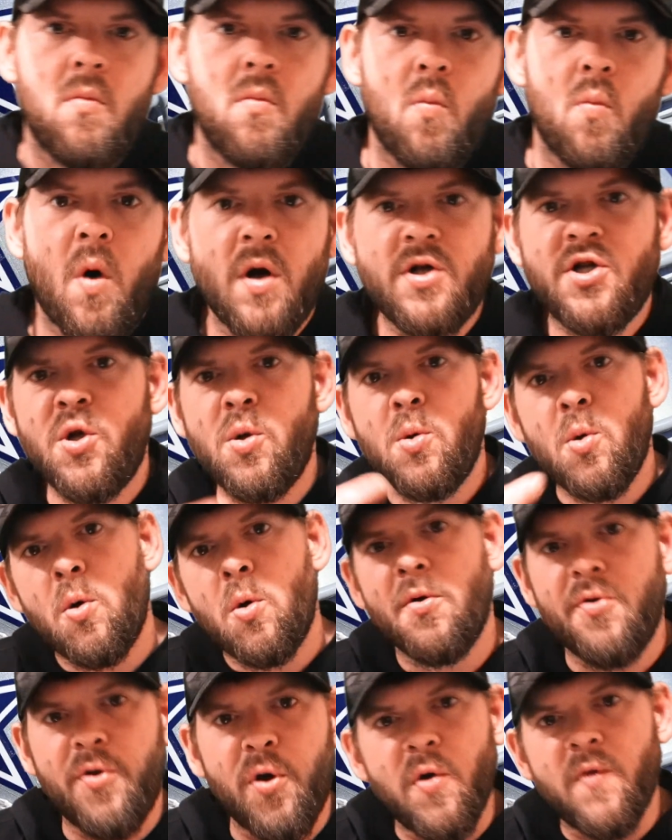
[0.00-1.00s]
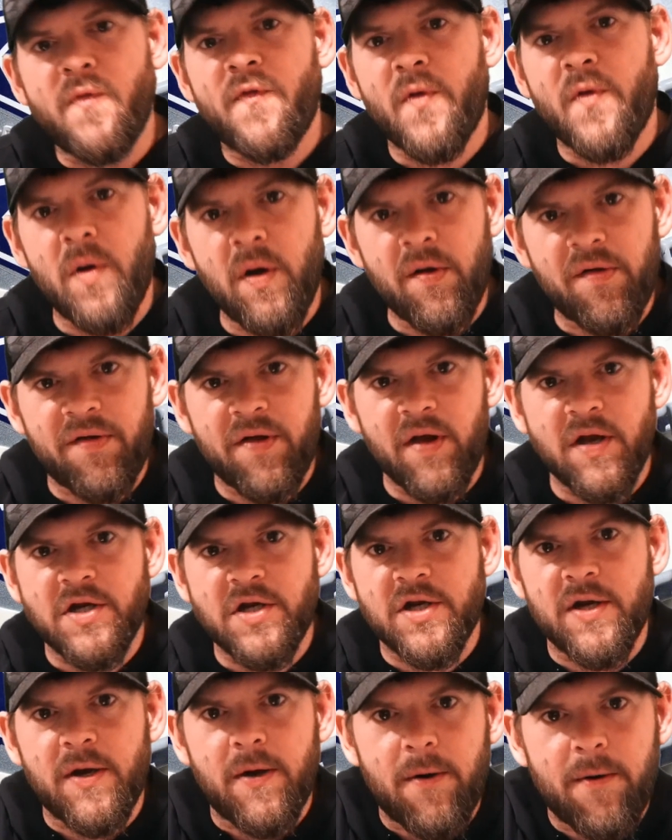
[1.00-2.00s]
What you gonna do for us
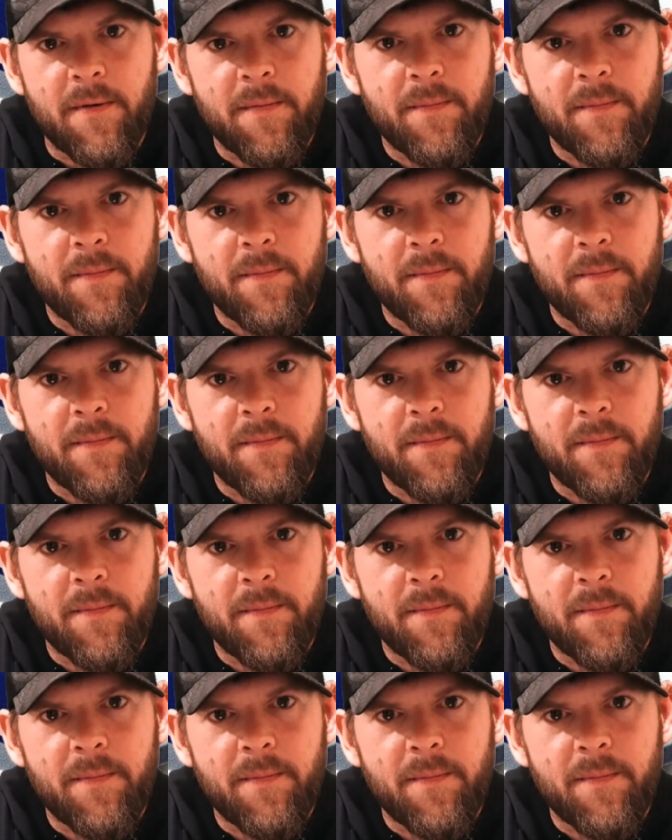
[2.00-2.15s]
this year?